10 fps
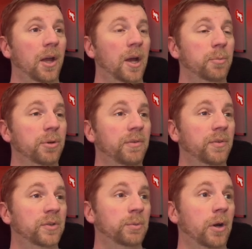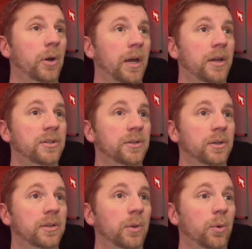preview for tomorrow I had
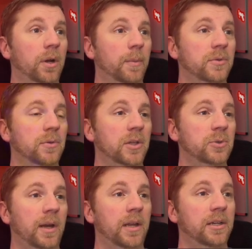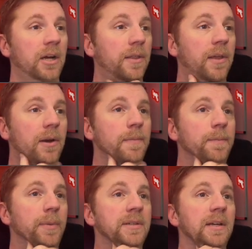to load up. So that's why I had to cut there.
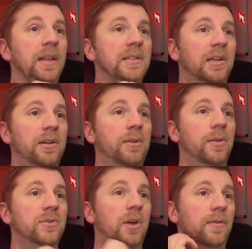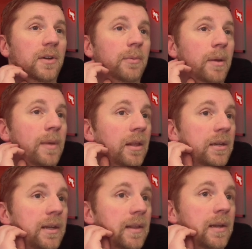But let's get into the solve here by
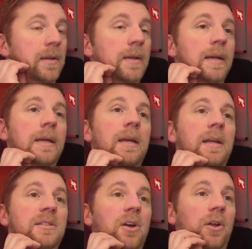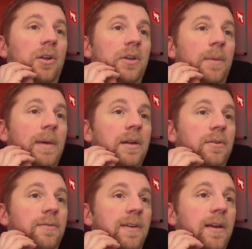Melodilynn. It's called A Matter
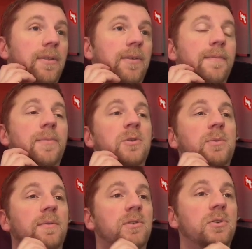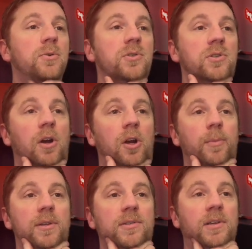of Faith. So we have Zeus,
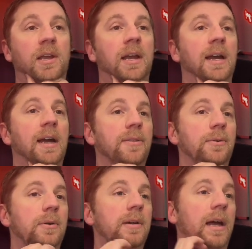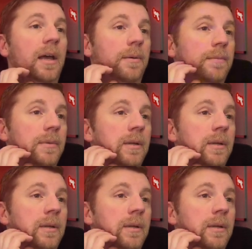Artemis, Hathor, Adam,